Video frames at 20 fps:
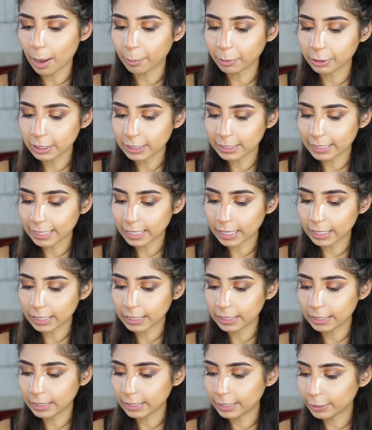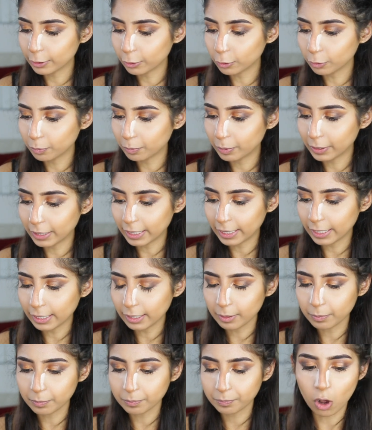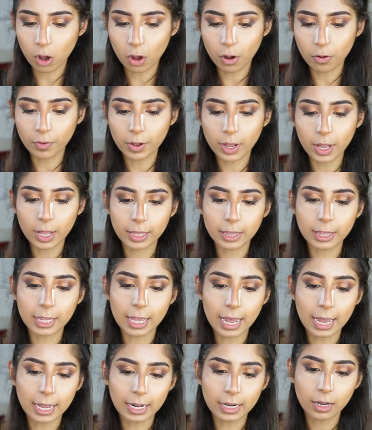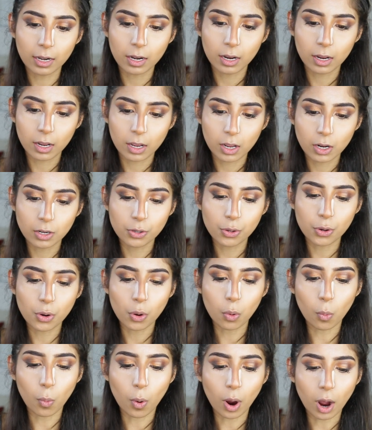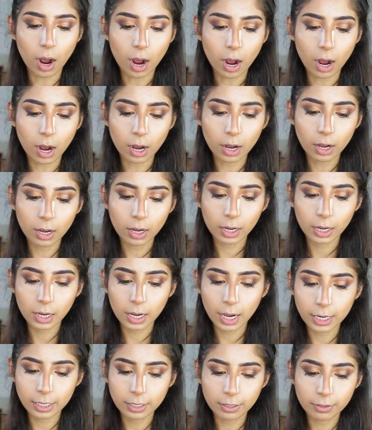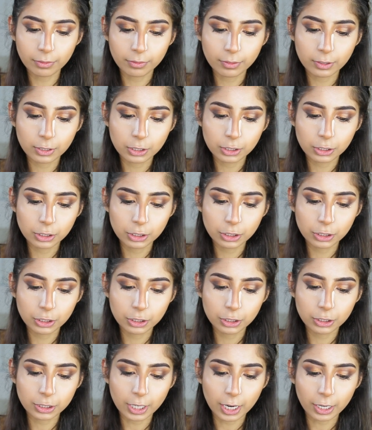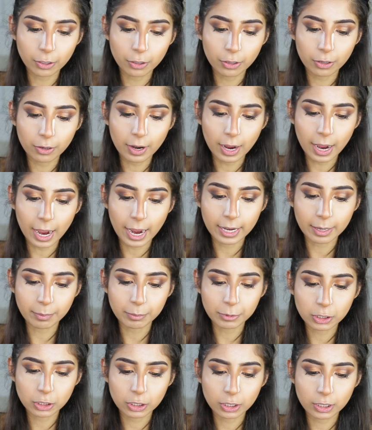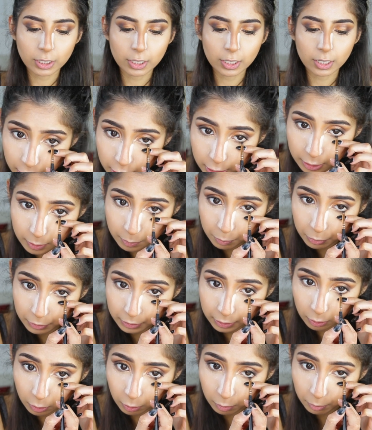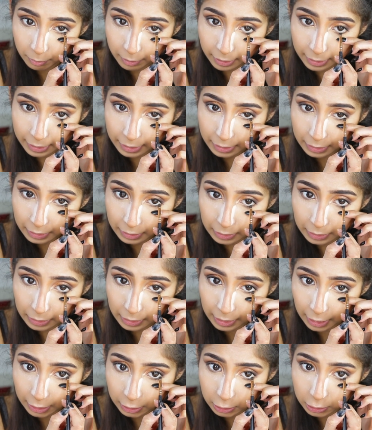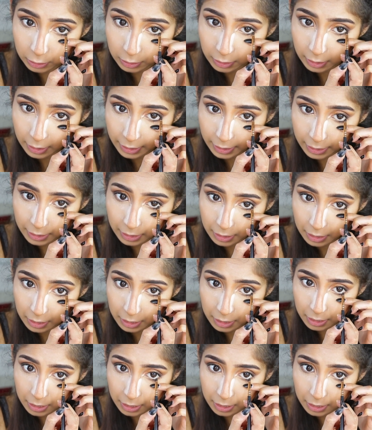I'm going to take a little bit of that Noir kind of shadow, and I'm just going to put that on my lash line